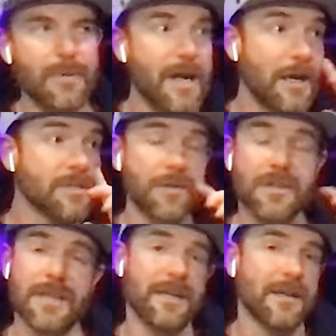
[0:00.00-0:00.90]
But I also
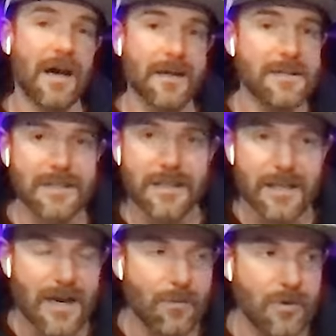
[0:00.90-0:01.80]
think honestly
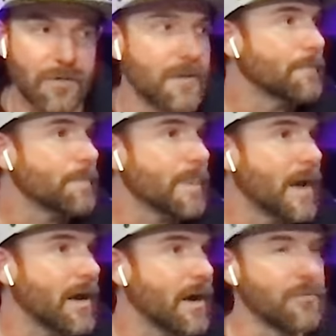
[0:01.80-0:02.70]
that I would have
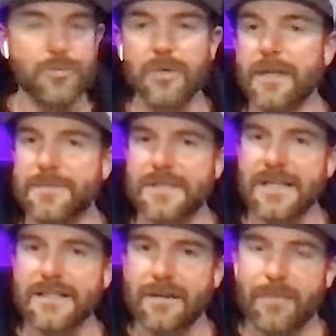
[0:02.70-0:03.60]
I, I was really
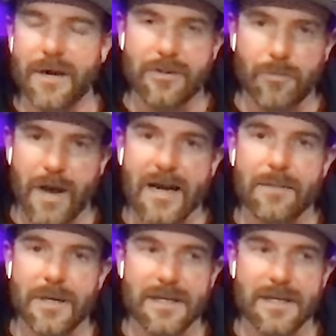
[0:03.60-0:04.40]
obsessing about the rack being